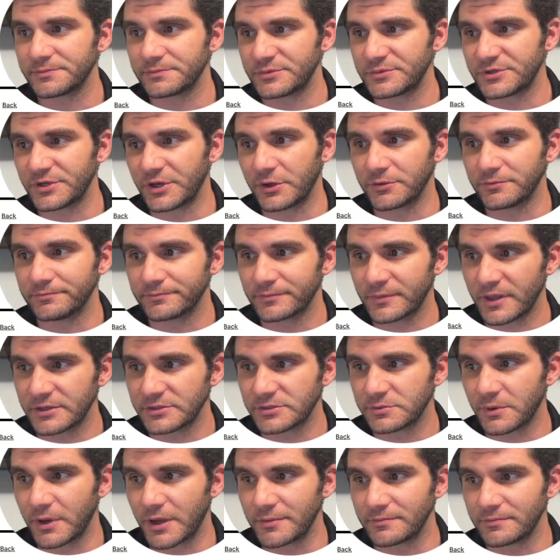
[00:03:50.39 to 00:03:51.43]
So guess
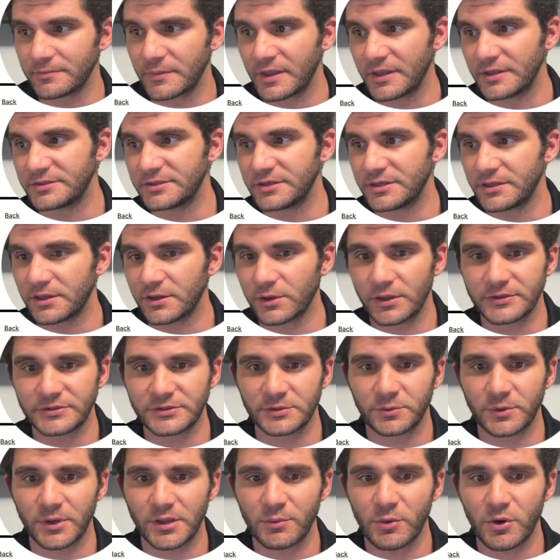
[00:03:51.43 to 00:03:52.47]
what? It's in one
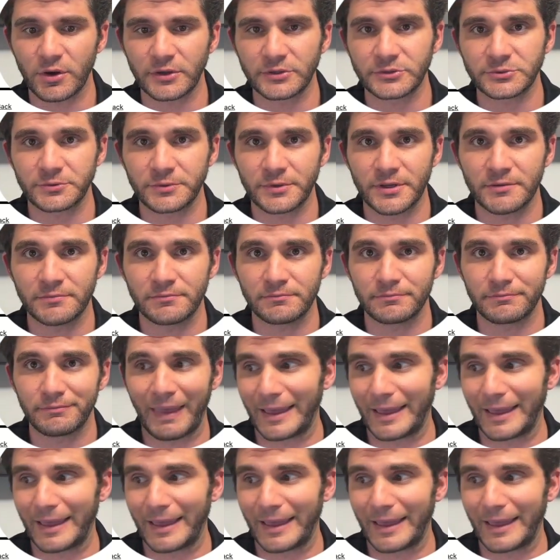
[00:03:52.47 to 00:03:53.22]
of the markets we're in.